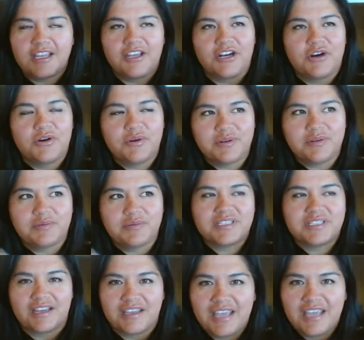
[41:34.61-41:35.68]
And it was
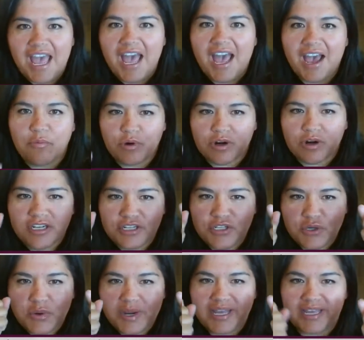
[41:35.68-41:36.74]
like, yeah, we're going
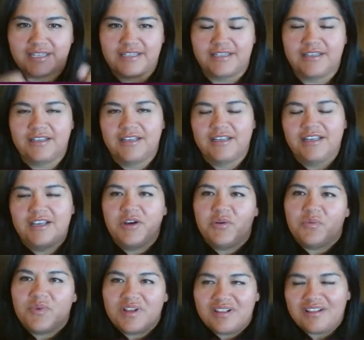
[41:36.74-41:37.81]
to do it.
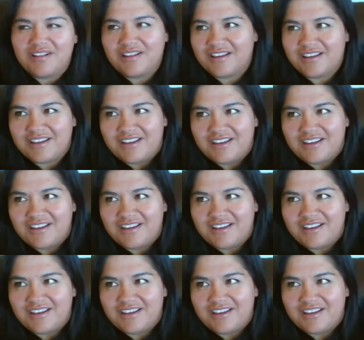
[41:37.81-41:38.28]
Well,